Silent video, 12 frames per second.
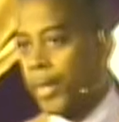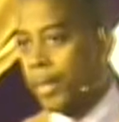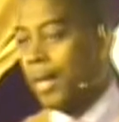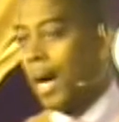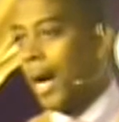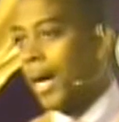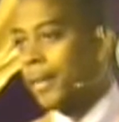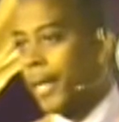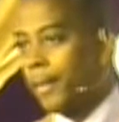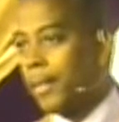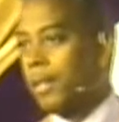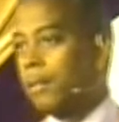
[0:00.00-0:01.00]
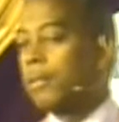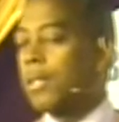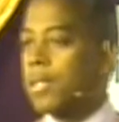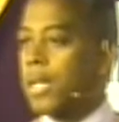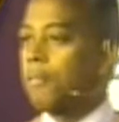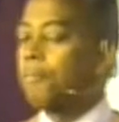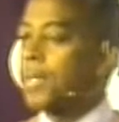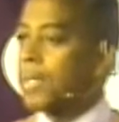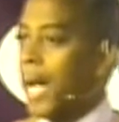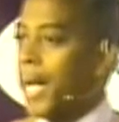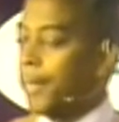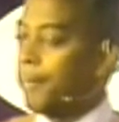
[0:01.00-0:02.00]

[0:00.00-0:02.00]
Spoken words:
the Greek god that killed the son of